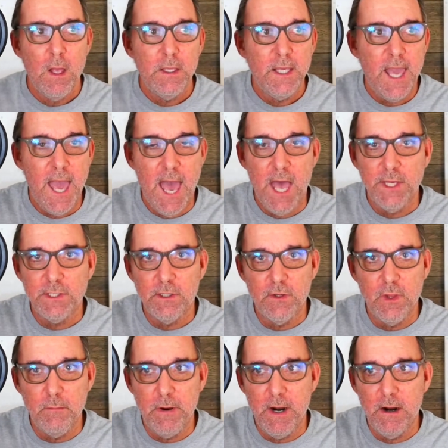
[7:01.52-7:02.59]
cash on
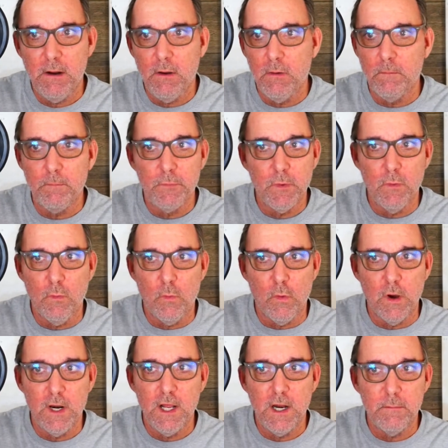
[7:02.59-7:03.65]
the barrel
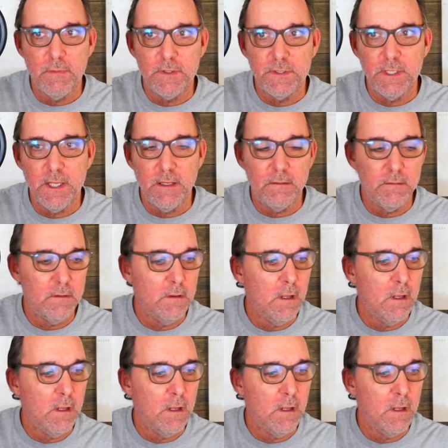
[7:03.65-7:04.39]
100%